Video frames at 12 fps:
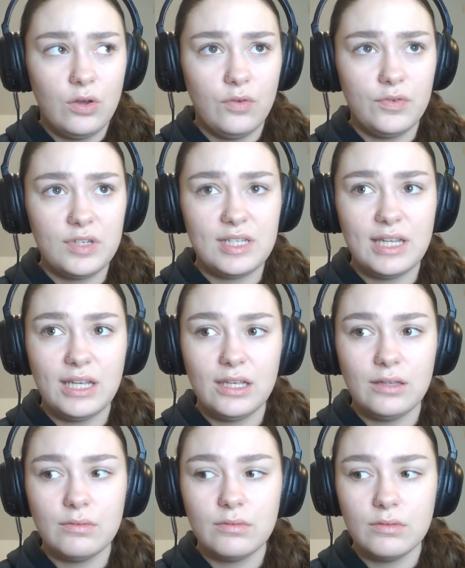
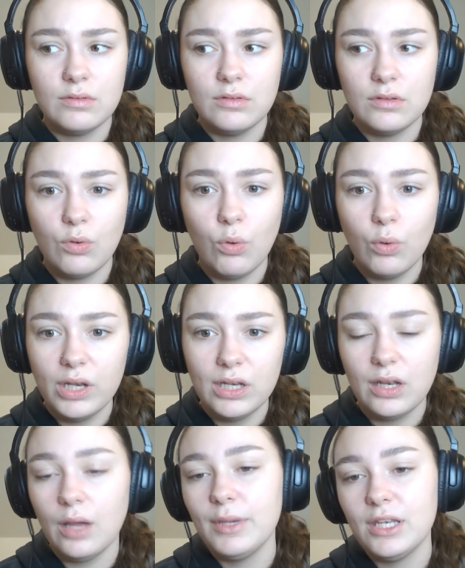obviously
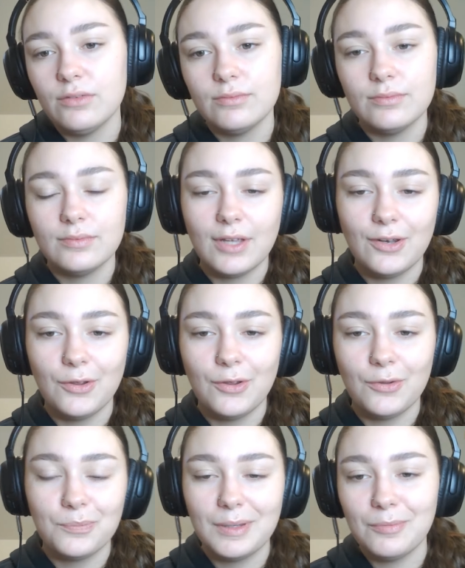Hoyland, I mean, I know
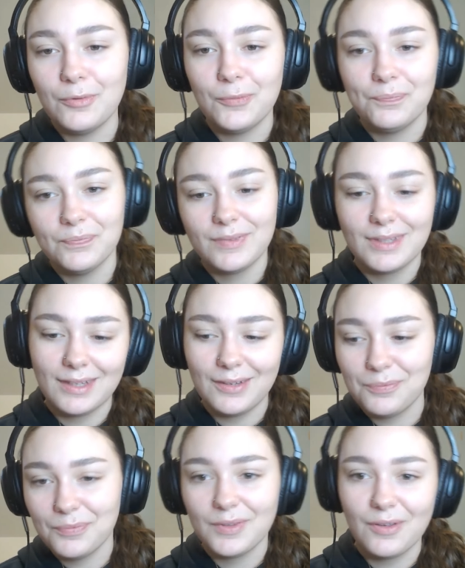people are
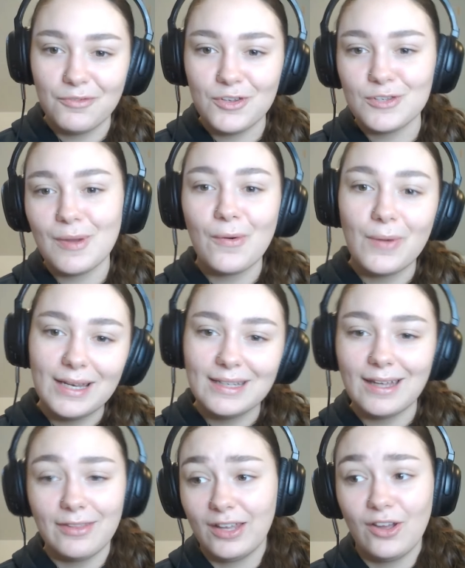confused about Hoyland.
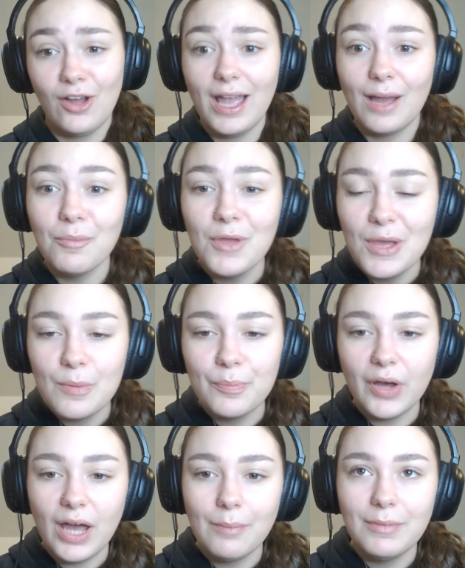I think I am.
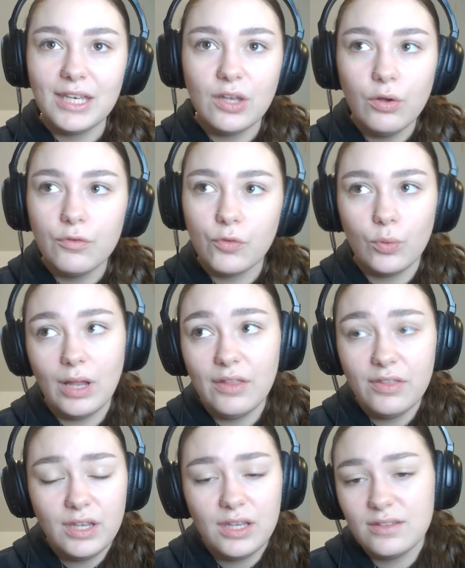But I mean, overall, I
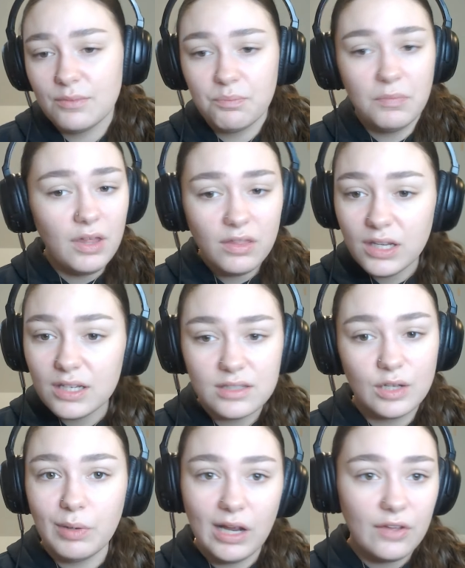think he's a
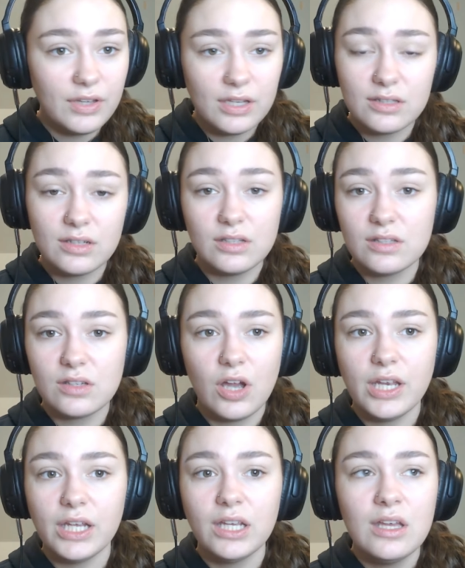good player. I think he's a good
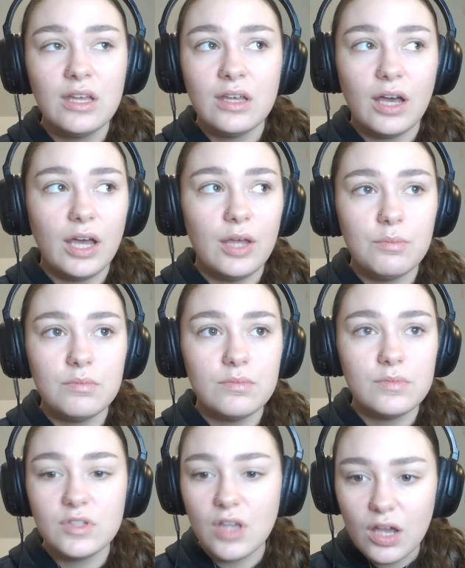signing.
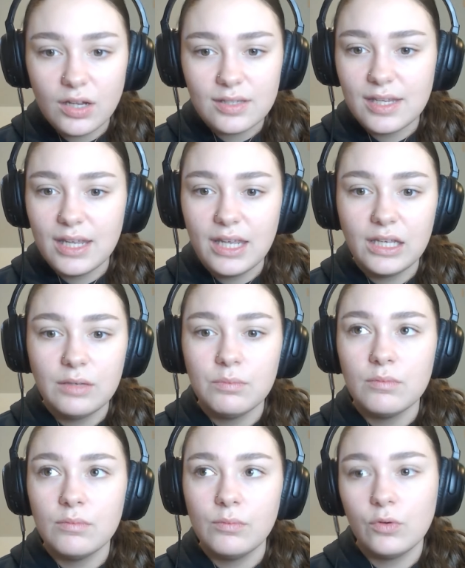Xerxes,
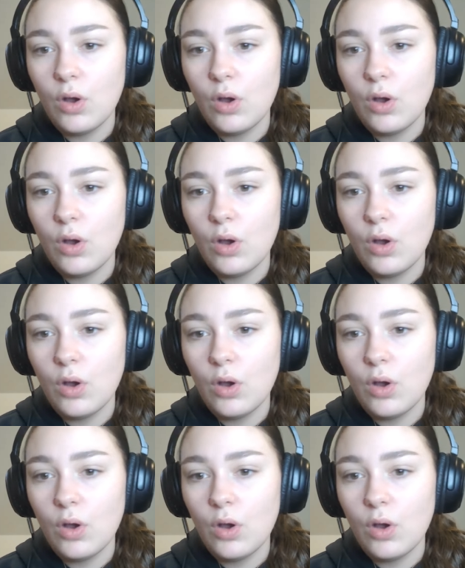we've